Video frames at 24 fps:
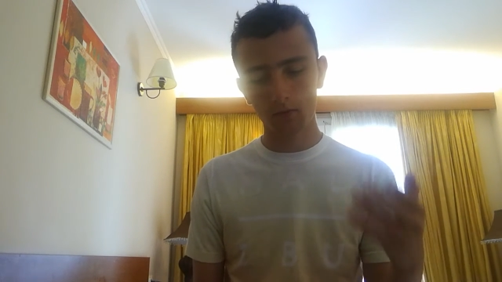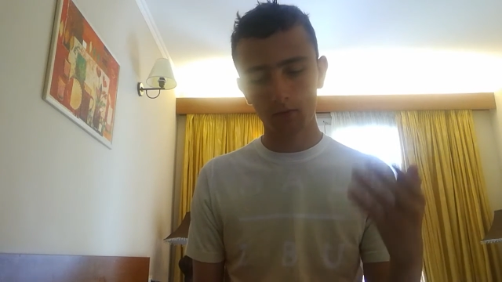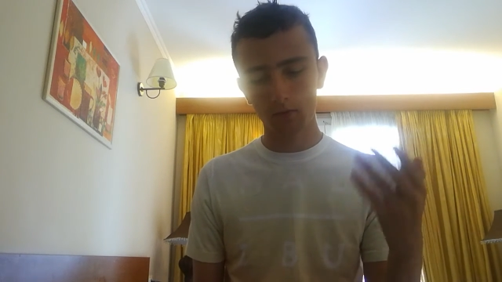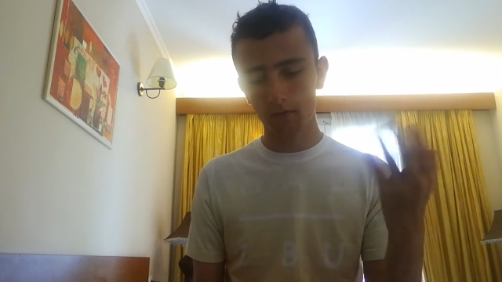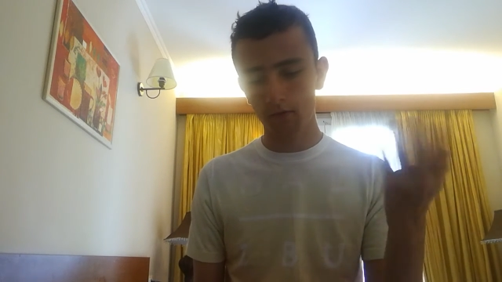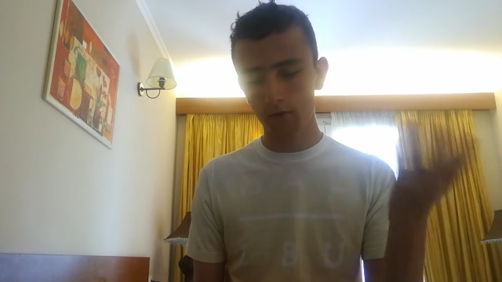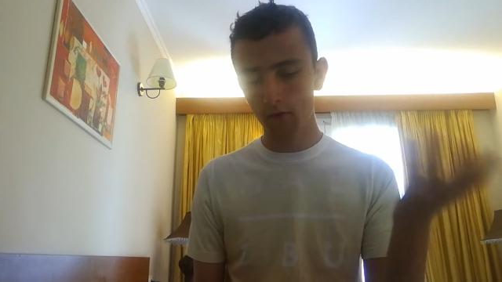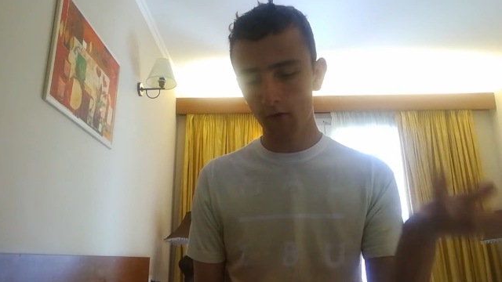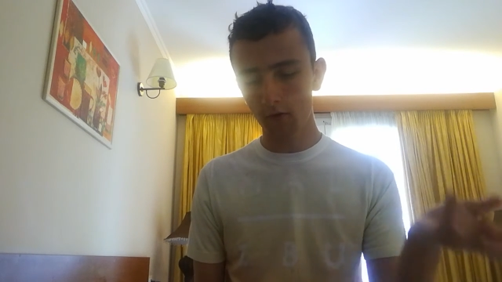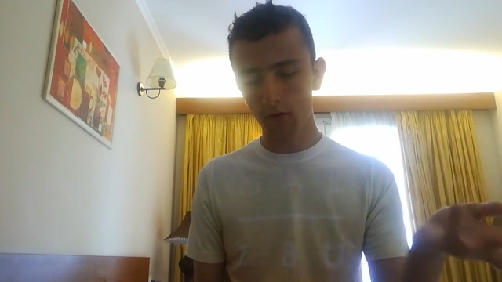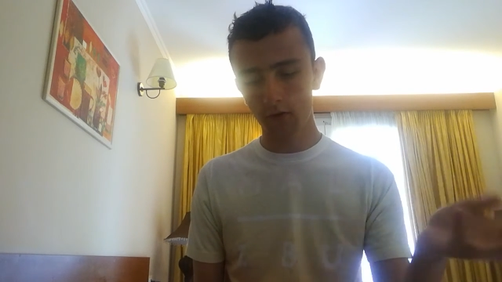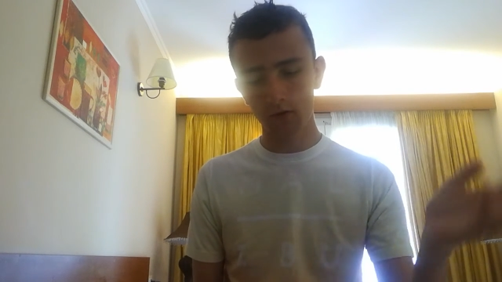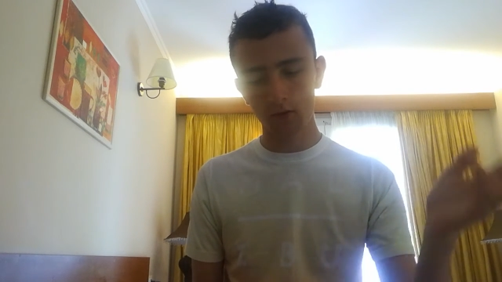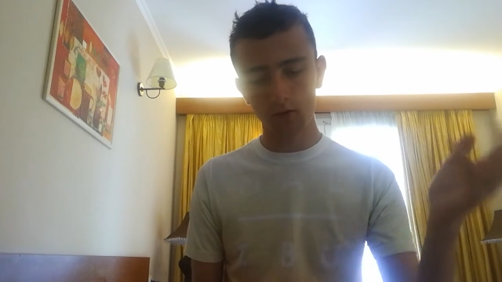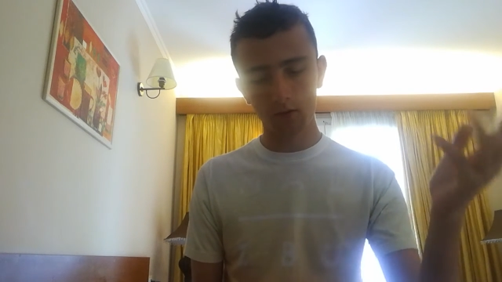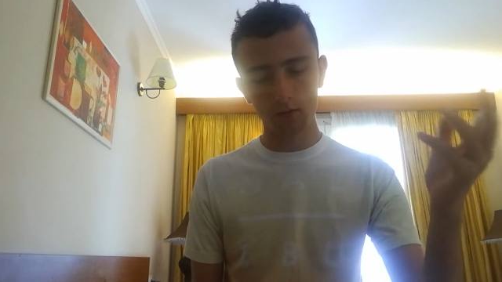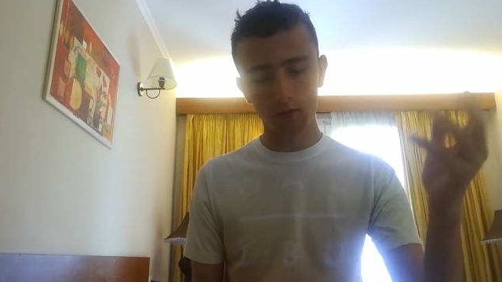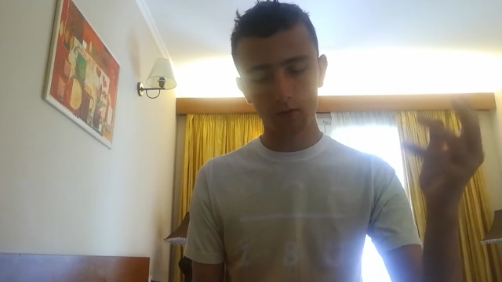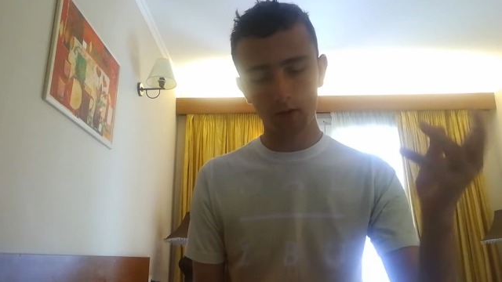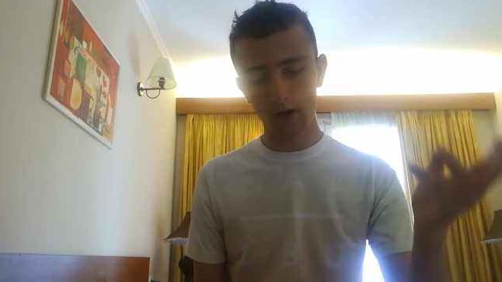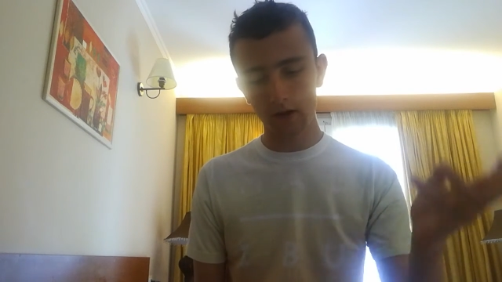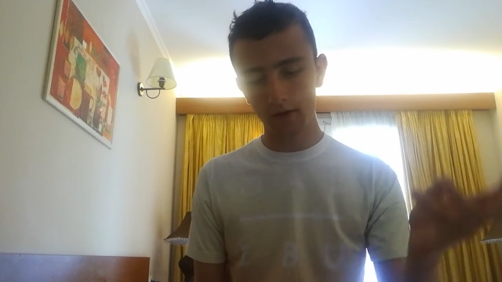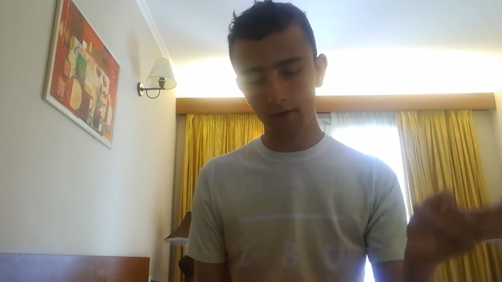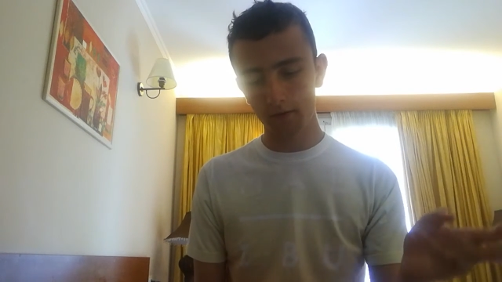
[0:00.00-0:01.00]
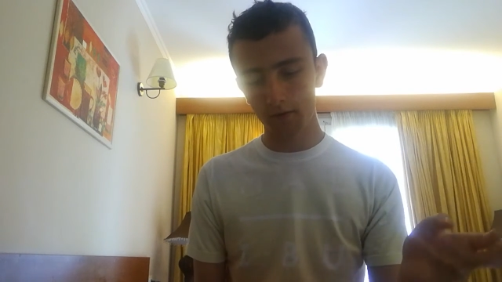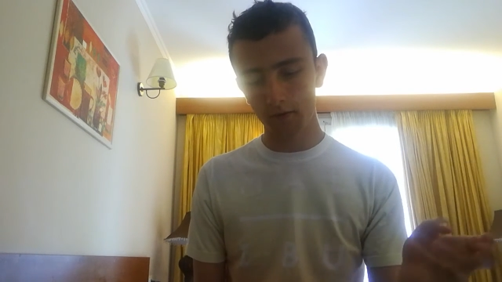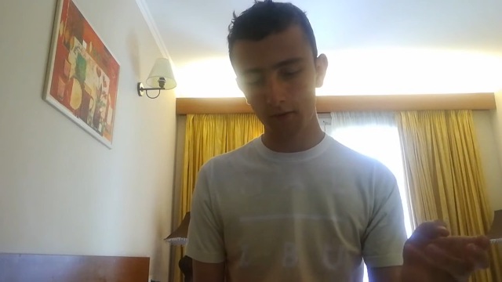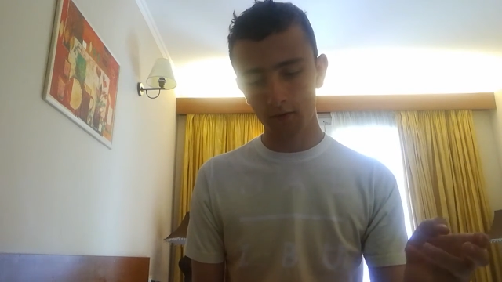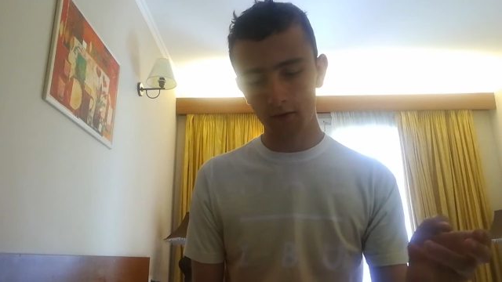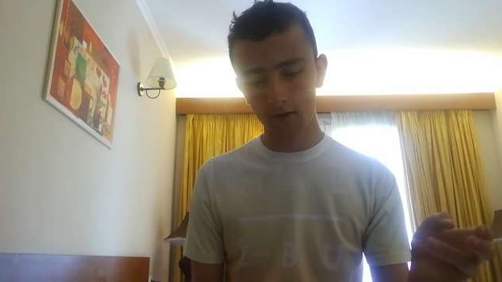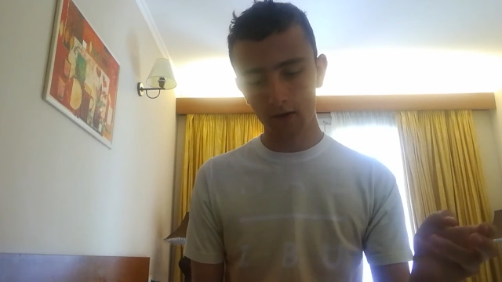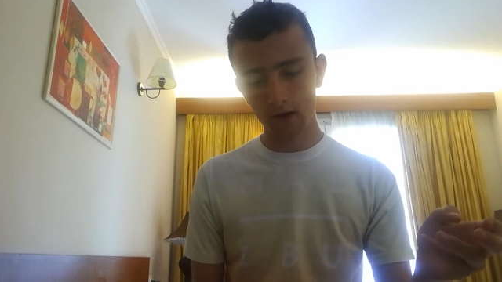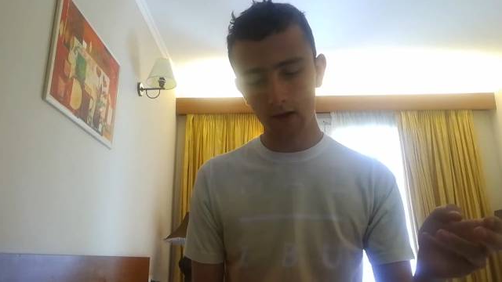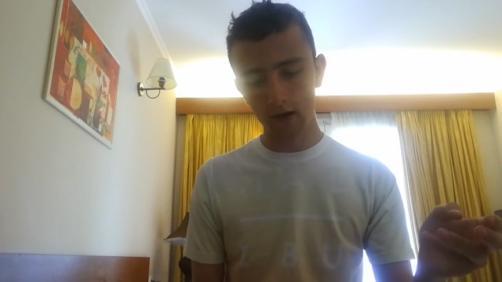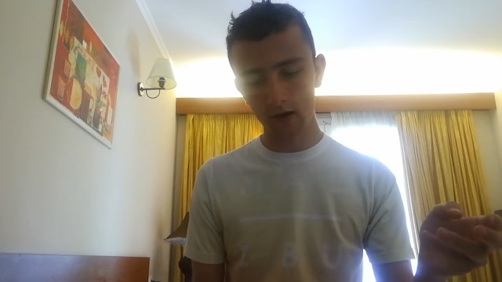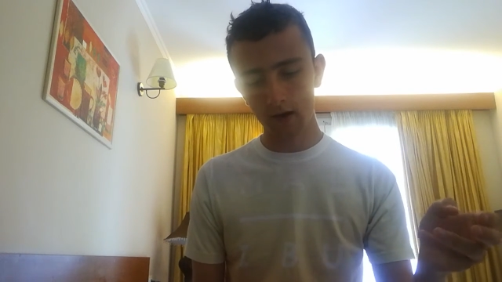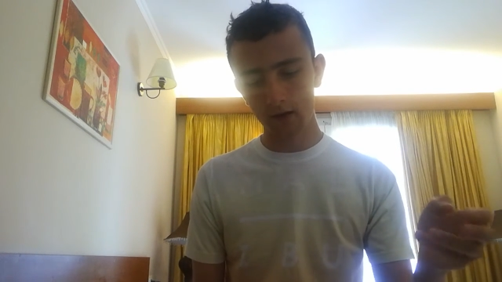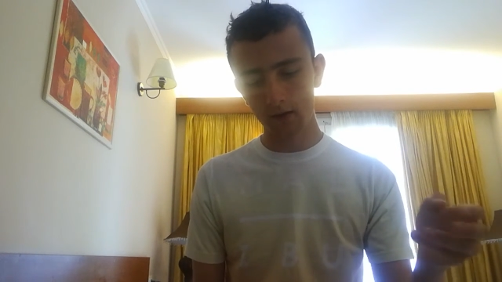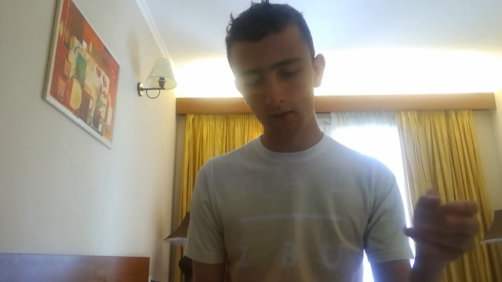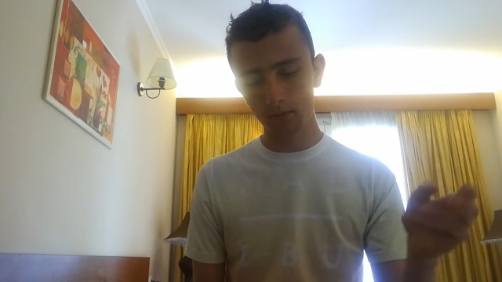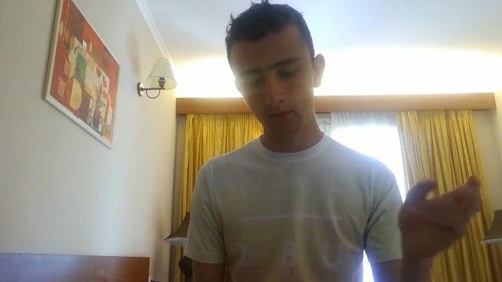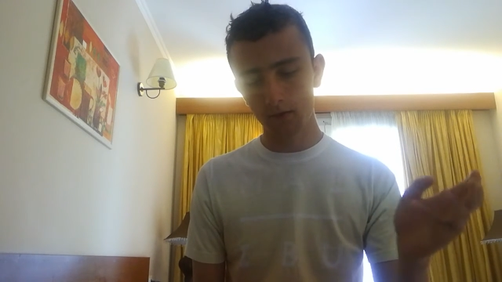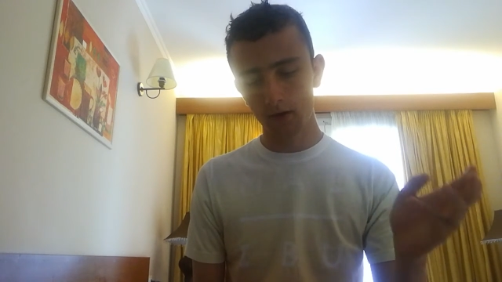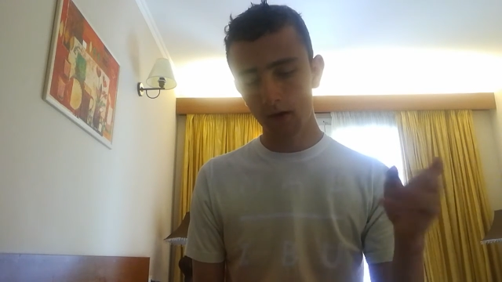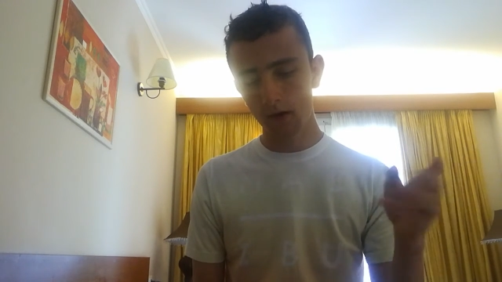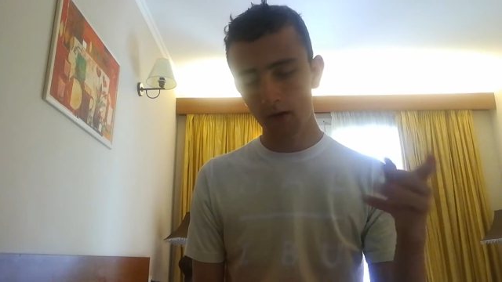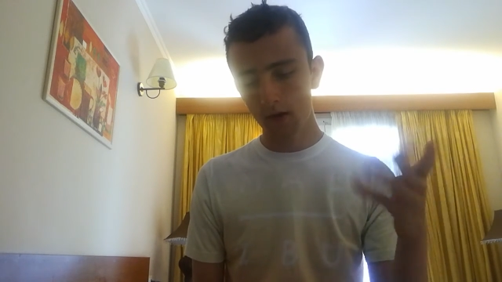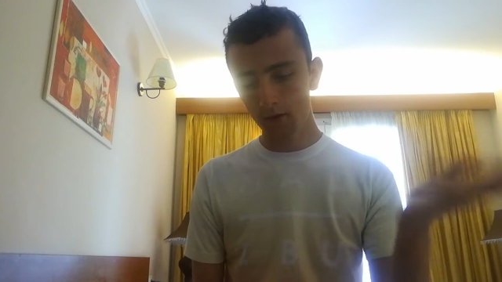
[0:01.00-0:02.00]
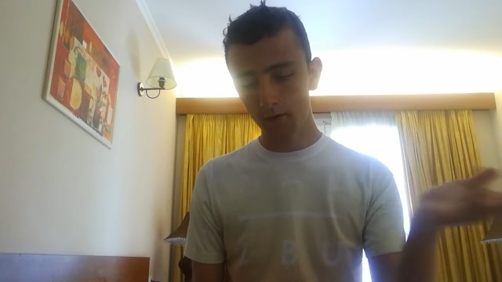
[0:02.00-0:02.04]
forced into a life of crime,